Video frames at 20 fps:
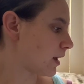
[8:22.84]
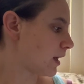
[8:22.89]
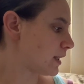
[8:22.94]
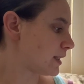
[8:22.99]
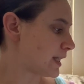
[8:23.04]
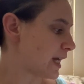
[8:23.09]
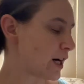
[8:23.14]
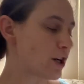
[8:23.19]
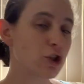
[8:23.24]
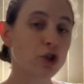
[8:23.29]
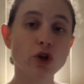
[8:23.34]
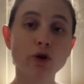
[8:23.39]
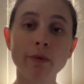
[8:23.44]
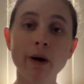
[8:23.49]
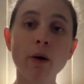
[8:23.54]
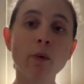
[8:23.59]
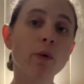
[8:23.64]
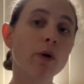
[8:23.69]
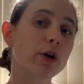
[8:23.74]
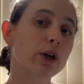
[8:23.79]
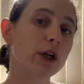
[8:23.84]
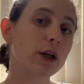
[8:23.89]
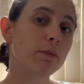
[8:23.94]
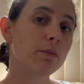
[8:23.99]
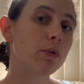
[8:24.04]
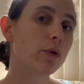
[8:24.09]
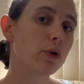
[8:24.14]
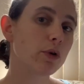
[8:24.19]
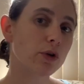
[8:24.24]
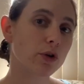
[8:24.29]
Tells you about working
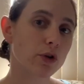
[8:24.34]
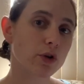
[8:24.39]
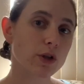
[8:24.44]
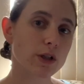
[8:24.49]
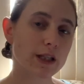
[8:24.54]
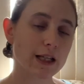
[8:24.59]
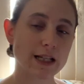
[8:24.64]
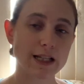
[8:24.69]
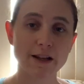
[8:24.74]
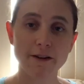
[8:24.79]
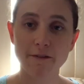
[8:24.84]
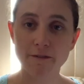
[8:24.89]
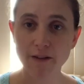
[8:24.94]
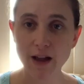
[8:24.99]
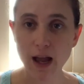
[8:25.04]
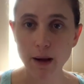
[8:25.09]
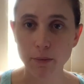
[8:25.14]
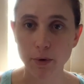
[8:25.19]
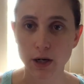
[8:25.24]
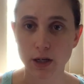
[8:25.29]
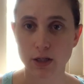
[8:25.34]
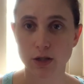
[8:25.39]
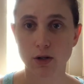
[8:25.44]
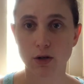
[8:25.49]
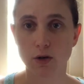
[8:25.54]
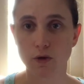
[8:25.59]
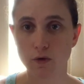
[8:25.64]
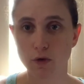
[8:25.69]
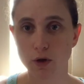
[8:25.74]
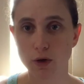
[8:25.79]
borders into fabric.
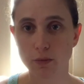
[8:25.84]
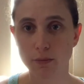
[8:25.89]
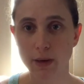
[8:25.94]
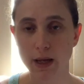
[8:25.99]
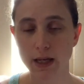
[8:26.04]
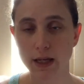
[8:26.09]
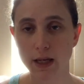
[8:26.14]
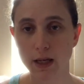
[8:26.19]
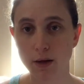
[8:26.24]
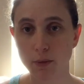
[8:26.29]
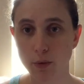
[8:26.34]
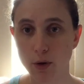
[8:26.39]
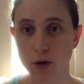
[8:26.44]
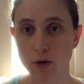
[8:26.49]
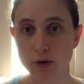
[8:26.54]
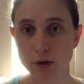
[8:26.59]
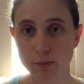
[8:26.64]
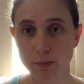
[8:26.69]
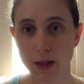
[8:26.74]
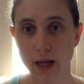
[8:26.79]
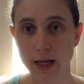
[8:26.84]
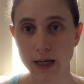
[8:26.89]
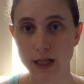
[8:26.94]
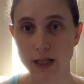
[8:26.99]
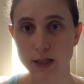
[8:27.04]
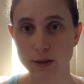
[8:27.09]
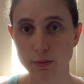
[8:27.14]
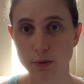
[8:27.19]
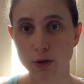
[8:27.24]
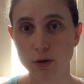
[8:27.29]
So if you're making one of those
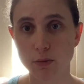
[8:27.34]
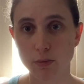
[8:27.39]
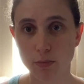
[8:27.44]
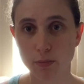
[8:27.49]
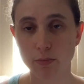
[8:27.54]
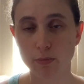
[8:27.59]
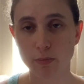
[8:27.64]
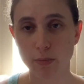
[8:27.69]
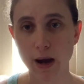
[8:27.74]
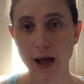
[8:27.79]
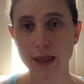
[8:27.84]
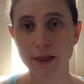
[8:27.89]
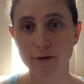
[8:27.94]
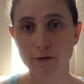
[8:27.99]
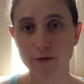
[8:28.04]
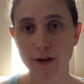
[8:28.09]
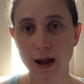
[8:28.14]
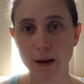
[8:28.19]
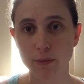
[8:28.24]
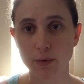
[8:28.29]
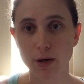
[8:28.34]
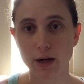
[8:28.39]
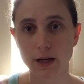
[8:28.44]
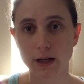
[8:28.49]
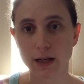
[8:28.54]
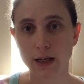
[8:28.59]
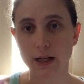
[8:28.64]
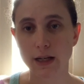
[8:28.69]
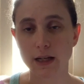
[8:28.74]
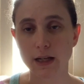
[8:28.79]
blankets where you buy the
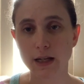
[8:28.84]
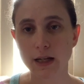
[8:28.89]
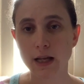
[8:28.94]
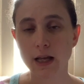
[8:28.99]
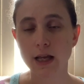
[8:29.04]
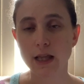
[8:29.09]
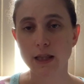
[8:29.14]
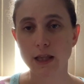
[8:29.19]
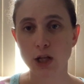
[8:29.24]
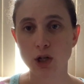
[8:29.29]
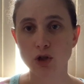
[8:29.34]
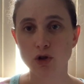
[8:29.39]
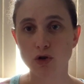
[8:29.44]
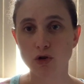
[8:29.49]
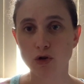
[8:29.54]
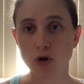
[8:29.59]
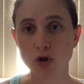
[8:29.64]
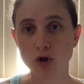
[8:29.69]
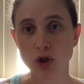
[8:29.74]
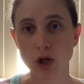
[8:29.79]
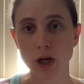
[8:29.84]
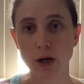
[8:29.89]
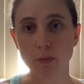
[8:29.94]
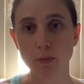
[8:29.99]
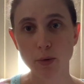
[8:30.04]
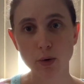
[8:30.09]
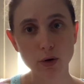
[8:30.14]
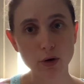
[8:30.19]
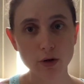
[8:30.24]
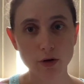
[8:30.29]
fabric and then you're crocheting a
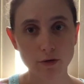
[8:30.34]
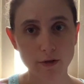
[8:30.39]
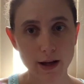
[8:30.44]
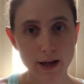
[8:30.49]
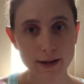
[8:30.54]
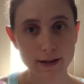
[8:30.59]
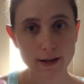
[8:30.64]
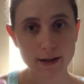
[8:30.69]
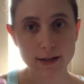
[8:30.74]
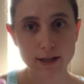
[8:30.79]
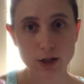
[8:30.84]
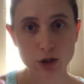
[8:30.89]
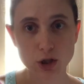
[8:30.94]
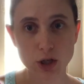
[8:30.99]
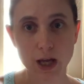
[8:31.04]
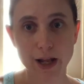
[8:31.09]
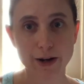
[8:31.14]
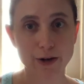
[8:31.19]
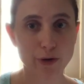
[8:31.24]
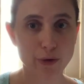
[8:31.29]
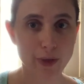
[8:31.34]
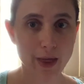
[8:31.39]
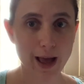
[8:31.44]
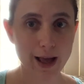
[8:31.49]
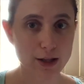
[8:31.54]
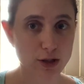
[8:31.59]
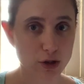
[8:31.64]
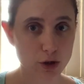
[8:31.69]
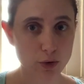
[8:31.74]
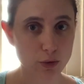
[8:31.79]
border around it, it tells you how to do
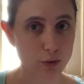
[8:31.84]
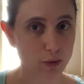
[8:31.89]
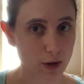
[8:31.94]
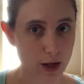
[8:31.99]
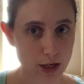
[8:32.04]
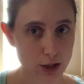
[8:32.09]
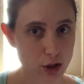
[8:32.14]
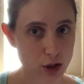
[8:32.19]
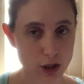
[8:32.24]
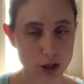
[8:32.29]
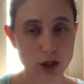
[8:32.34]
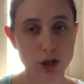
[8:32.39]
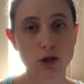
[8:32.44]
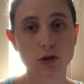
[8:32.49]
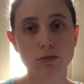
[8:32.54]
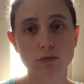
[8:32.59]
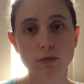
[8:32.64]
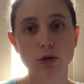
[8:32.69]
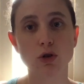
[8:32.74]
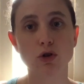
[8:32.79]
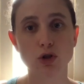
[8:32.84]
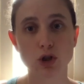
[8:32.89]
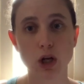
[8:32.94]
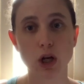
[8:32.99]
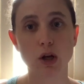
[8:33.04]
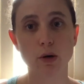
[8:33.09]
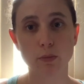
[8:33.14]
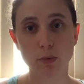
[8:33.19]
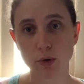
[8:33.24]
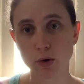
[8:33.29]
that too, not just
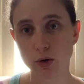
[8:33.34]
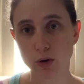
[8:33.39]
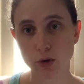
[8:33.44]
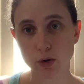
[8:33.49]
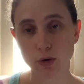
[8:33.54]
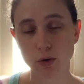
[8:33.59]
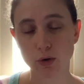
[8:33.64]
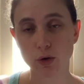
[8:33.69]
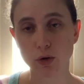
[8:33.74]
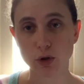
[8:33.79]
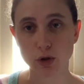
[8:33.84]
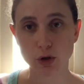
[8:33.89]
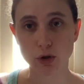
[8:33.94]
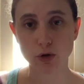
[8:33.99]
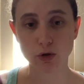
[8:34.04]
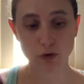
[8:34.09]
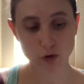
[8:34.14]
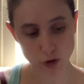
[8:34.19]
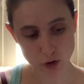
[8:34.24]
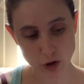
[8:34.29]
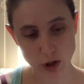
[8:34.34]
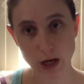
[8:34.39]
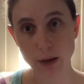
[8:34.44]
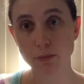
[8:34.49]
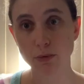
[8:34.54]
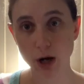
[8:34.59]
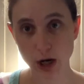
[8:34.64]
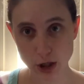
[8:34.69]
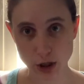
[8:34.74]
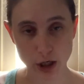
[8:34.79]
crocheting a border on your crochet
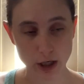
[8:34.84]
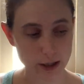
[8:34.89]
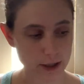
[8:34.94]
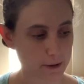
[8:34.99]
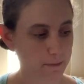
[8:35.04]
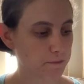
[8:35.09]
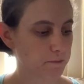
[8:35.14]
project.